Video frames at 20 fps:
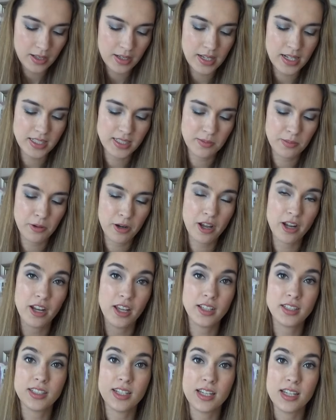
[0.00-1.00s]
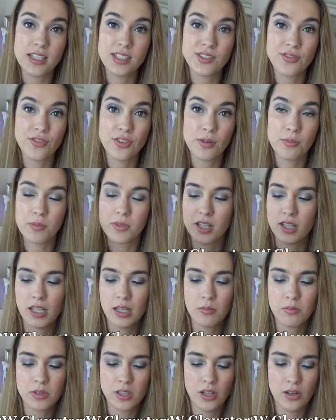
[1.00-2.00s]
Next product is from
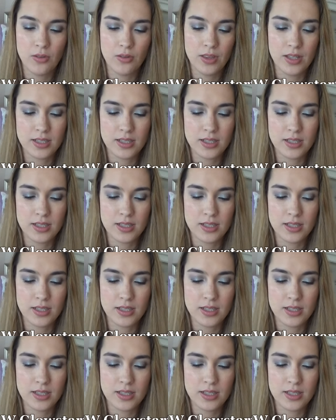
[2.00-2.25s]
GlamGlow.